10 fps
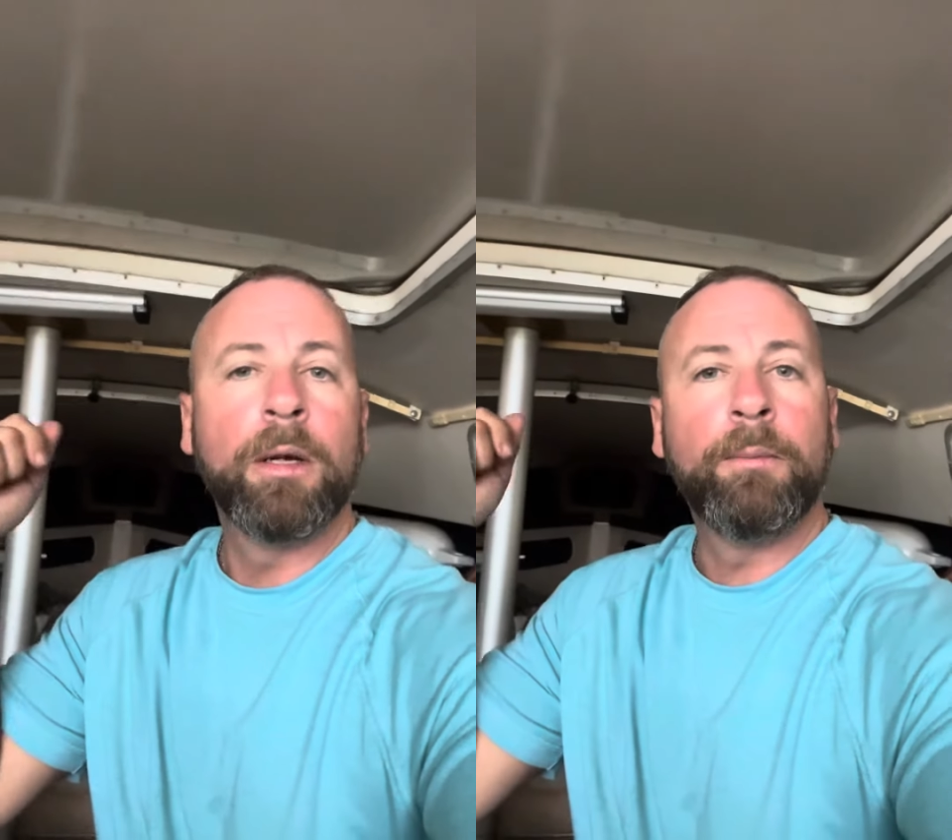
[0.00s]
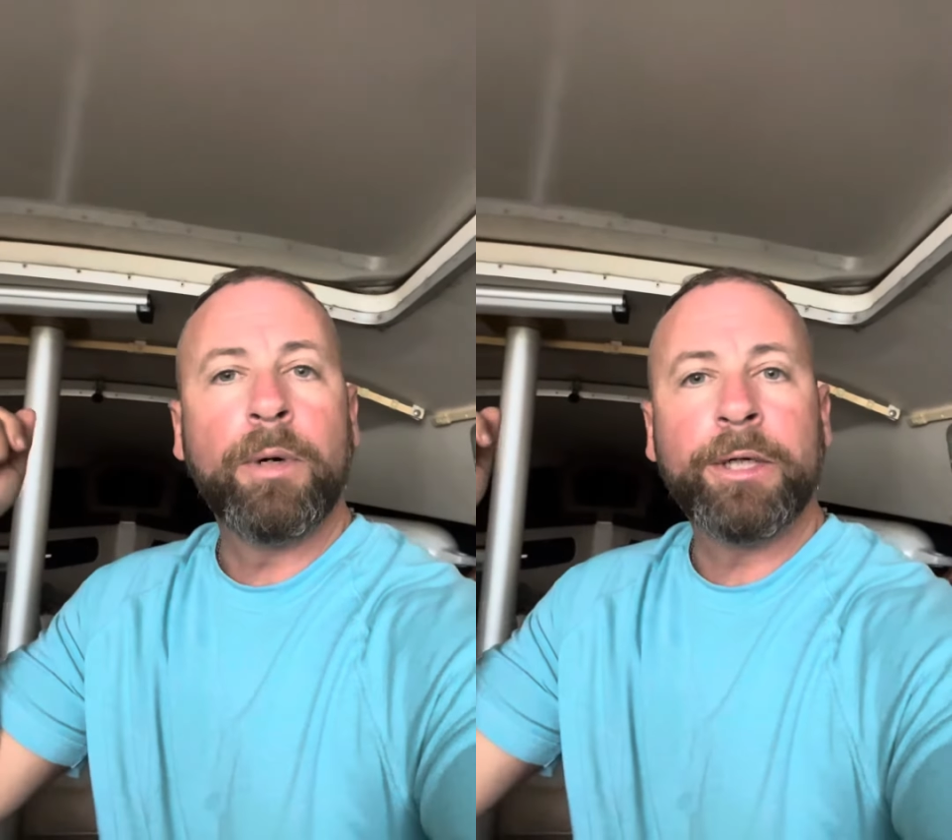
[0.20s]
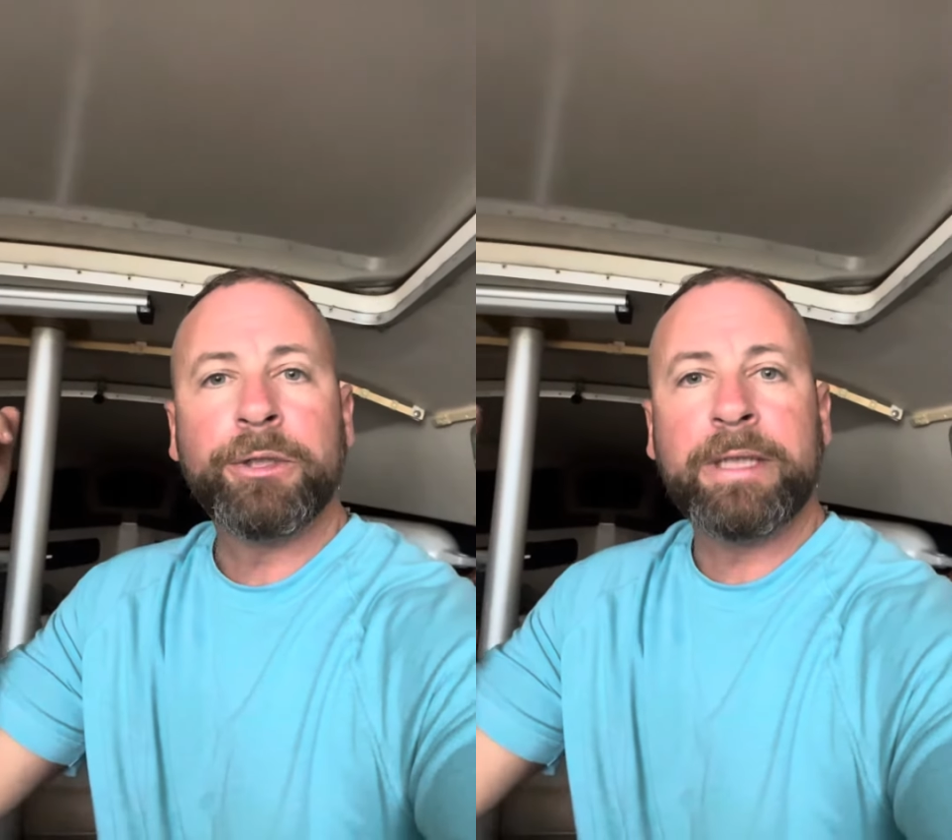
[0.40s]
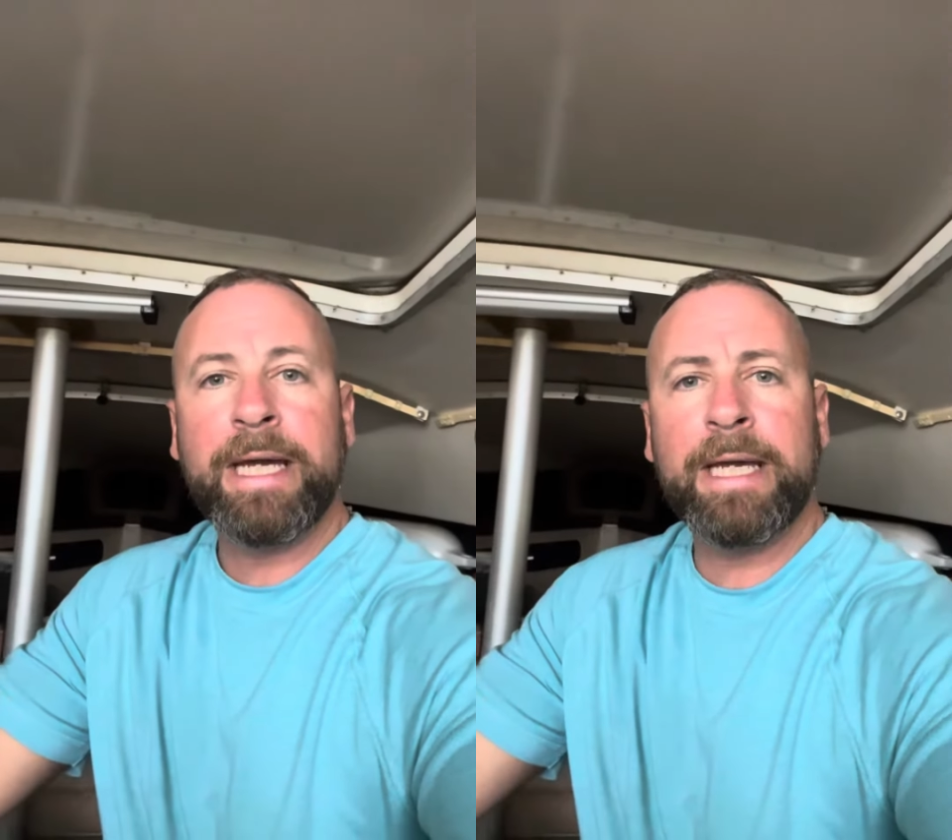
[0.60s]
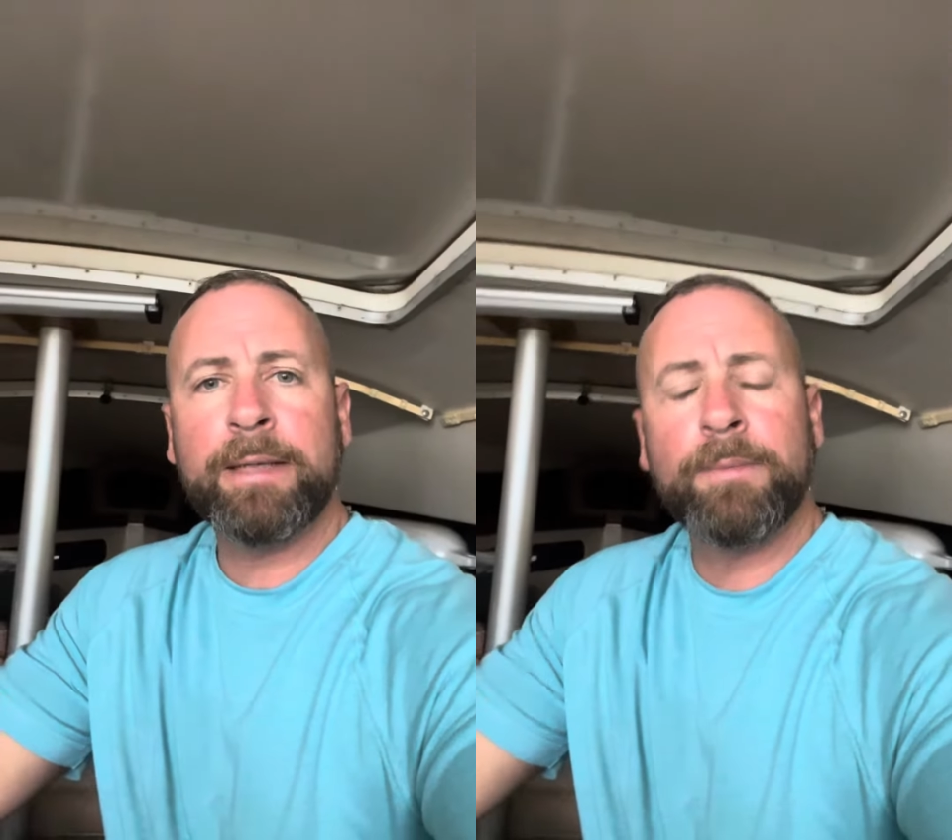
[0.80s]
but you
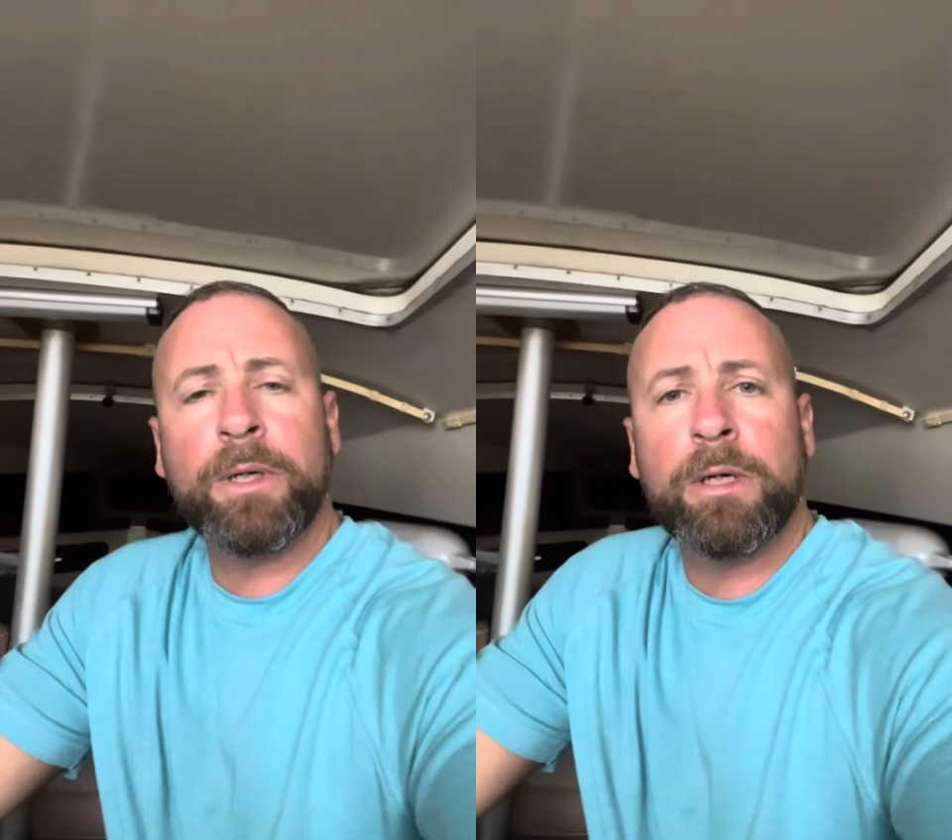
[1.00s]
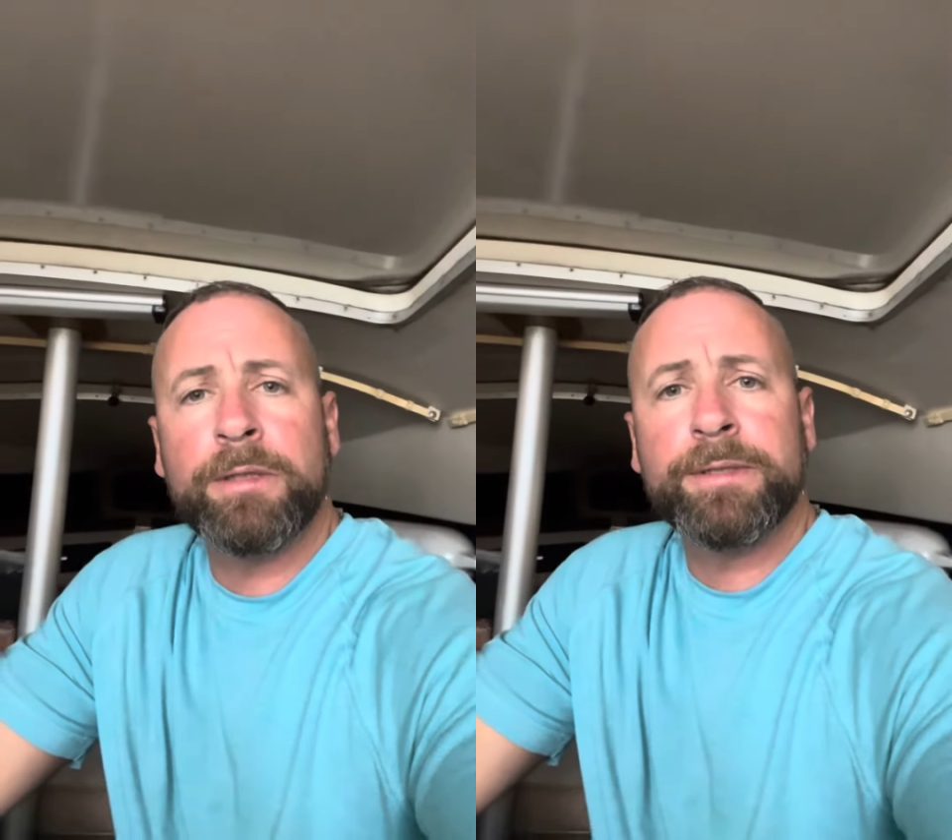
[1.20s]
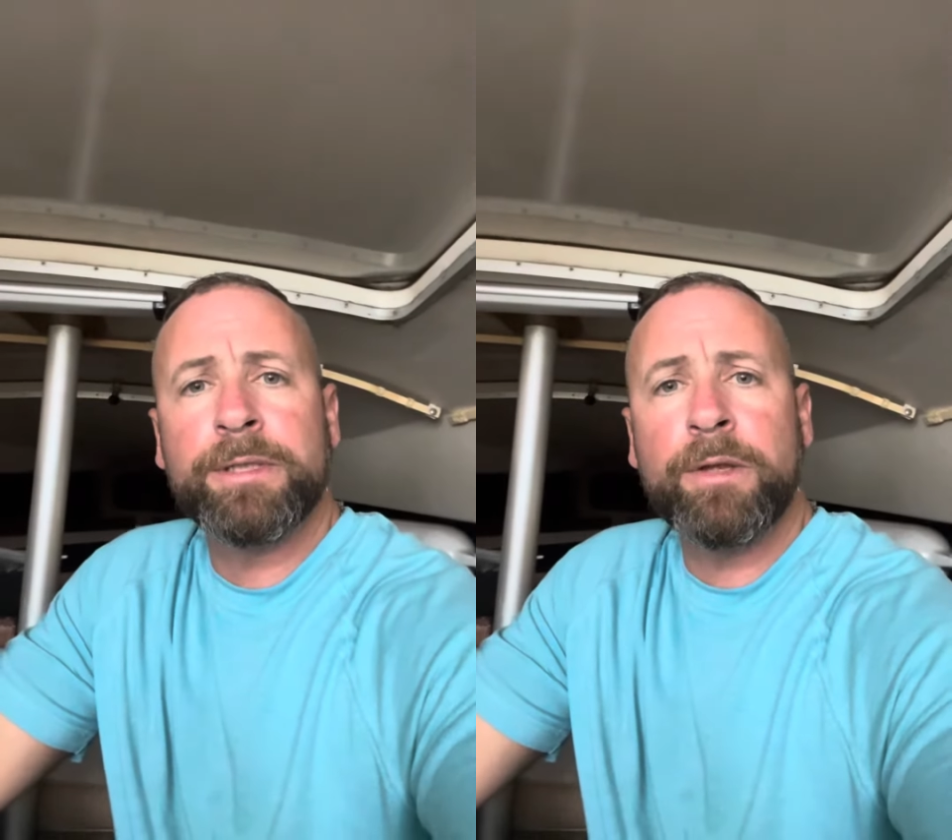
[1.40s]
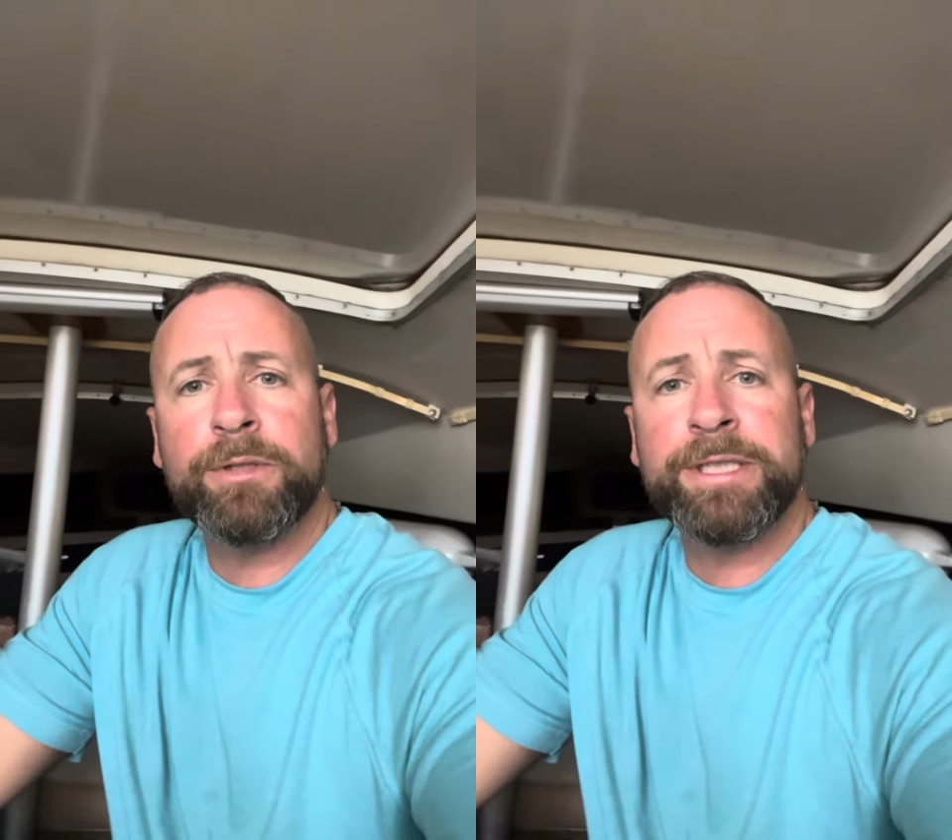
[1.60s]
can't because another